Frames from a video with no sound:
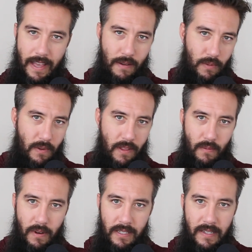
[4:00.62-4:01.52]
that was one of the
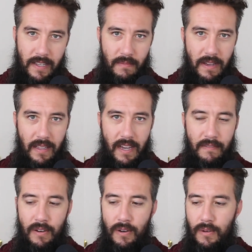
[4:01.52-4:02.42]
worst days of my
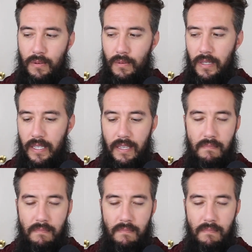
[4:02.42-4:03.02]
life. Holy